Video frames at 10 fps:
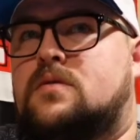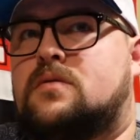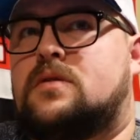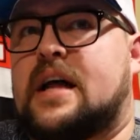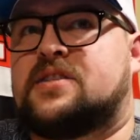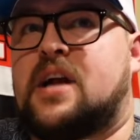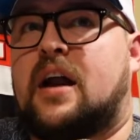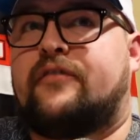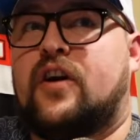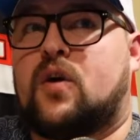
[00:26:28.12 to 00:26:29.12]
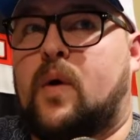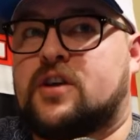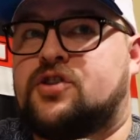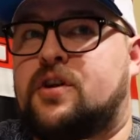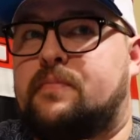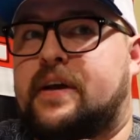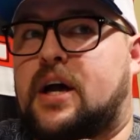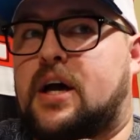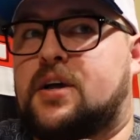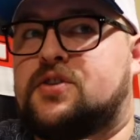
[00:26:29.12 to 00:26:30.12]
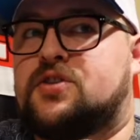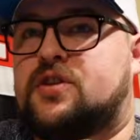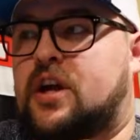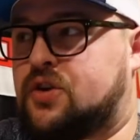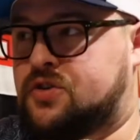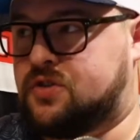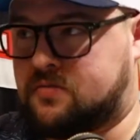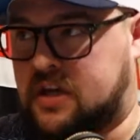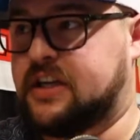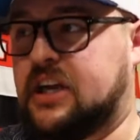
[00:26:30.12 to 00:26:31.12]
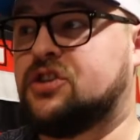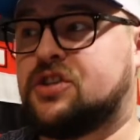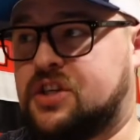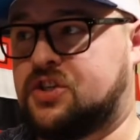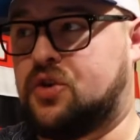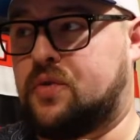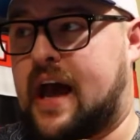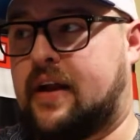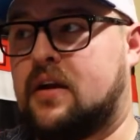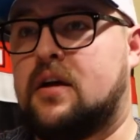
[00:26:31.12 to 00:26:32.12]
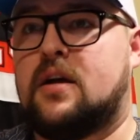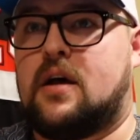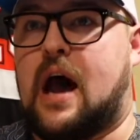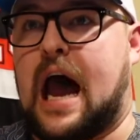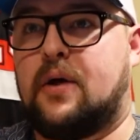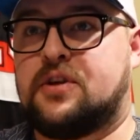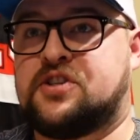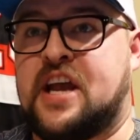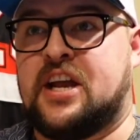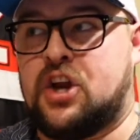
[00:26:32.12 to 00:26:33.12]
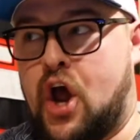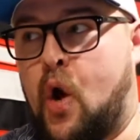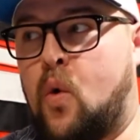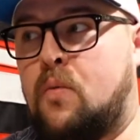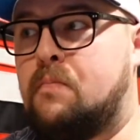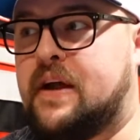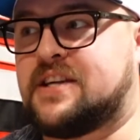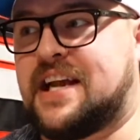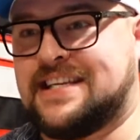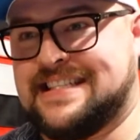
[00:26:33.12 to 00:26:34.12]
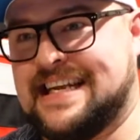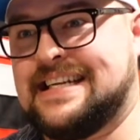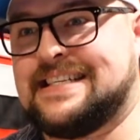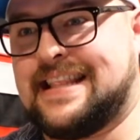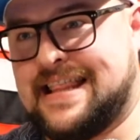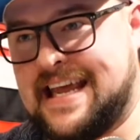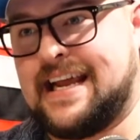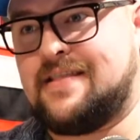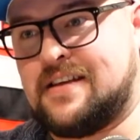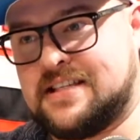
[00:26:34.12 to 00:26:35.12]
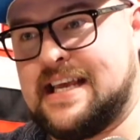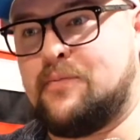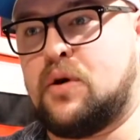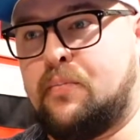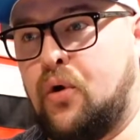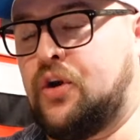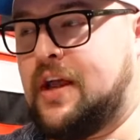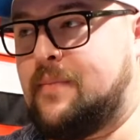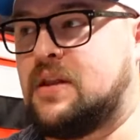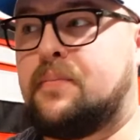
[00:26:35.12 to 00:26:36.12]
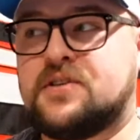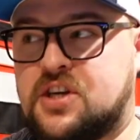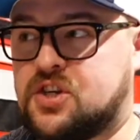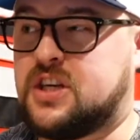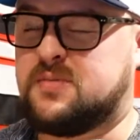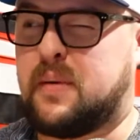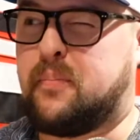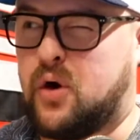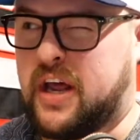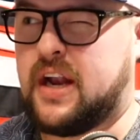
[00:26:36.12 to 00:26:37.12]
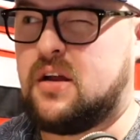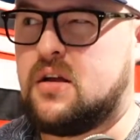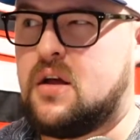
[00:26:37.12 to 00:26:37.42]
That's not a fair question because there's contingencies to that. I would say no because I didn't think the team would put him in the position he's been put in.